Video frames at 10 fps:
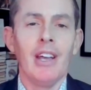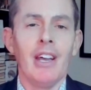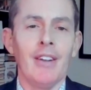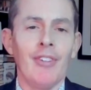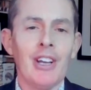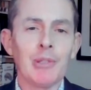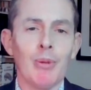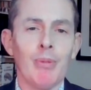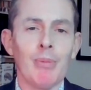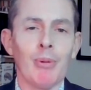and
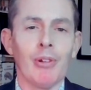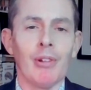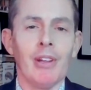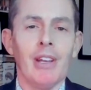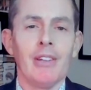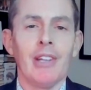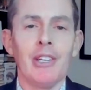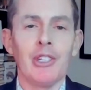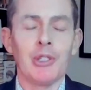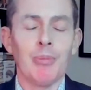investment people
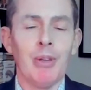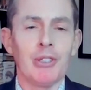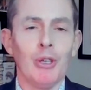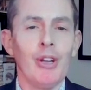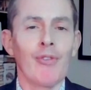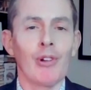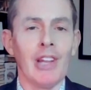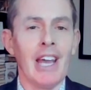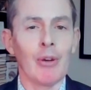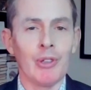tend to speak two
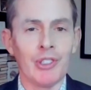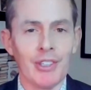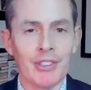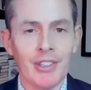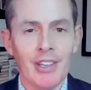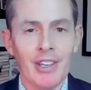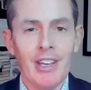different languages.